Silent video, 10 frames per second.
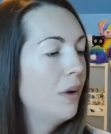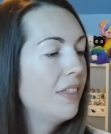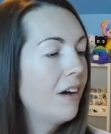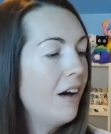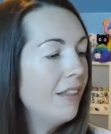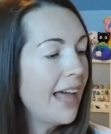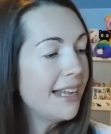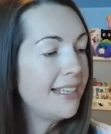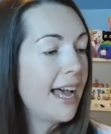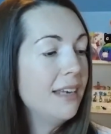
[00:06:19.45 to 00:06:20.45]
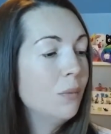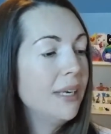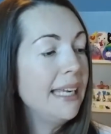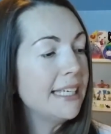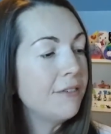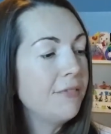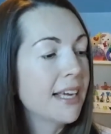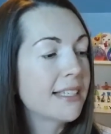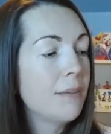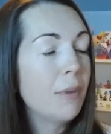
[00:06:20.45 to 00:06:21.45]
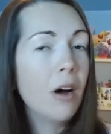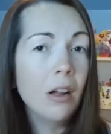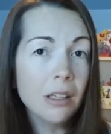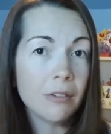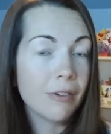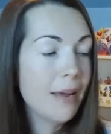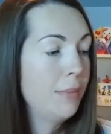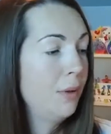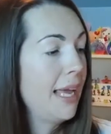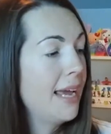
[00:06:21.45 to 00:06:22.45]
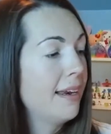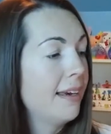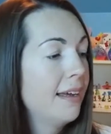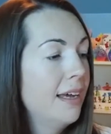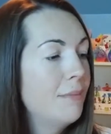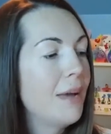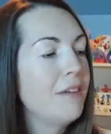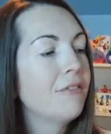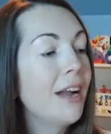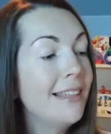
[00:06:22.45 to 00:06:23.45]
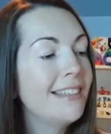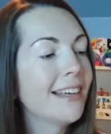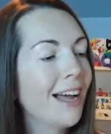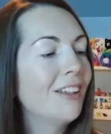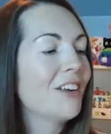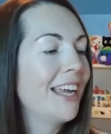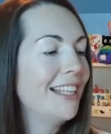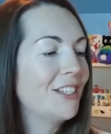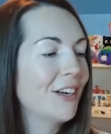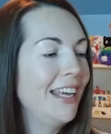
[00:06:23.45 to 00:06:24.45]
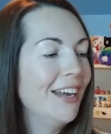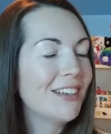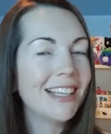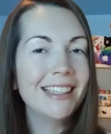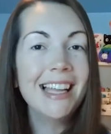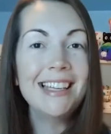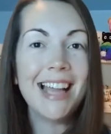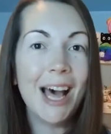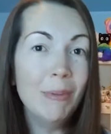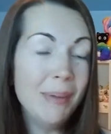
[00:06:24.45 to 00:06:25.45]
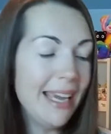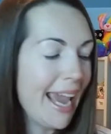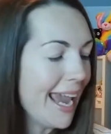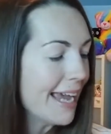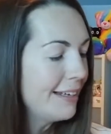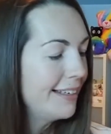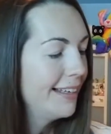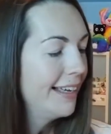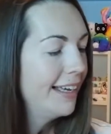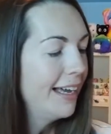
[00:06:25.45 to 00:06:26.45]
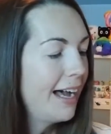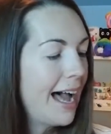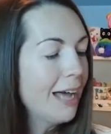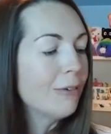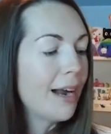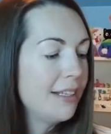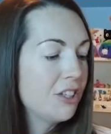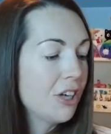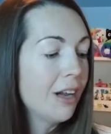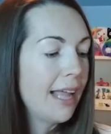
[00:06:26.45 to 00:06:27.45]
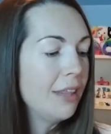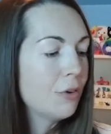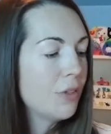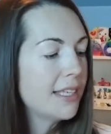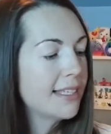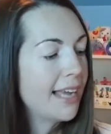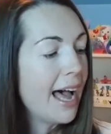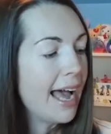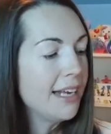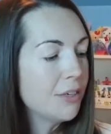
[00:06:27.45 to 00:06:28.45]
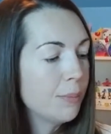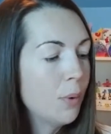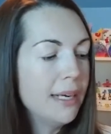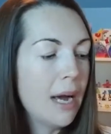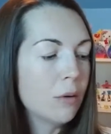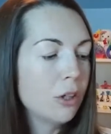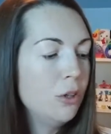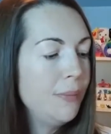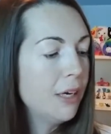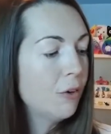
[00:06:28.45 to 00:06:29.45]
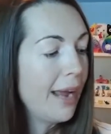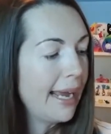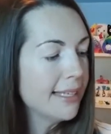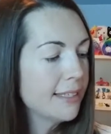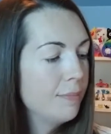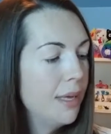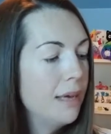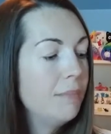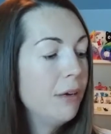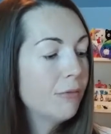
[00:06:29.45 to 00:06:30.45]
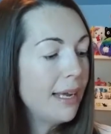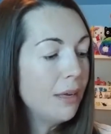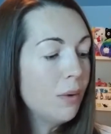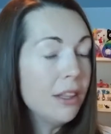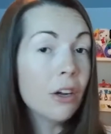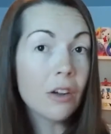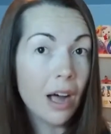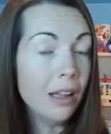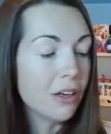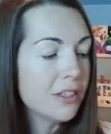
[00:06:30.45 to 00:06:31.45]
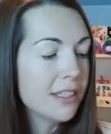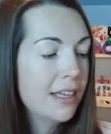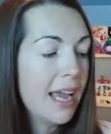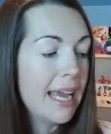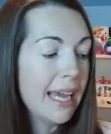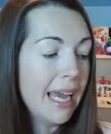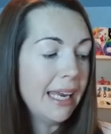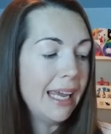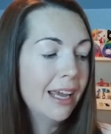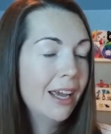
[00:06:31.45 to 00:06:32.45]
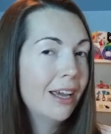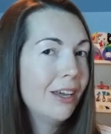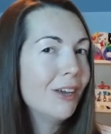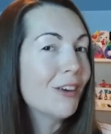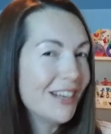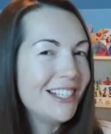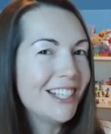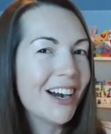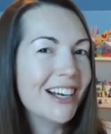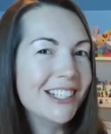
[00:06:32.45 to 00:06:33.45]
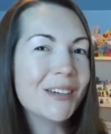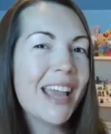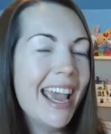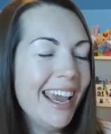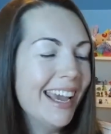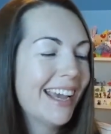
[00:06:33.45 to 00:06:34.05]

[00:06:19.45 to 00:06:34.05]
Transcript: With all that done, we need to fix up all of Rainbow Land. My friends, the color kids, are here to lend a helping hand. I'll ride starlight through the sky to point out gloomy grays. Be ready with your colors. And Katy, you're in charge, okay?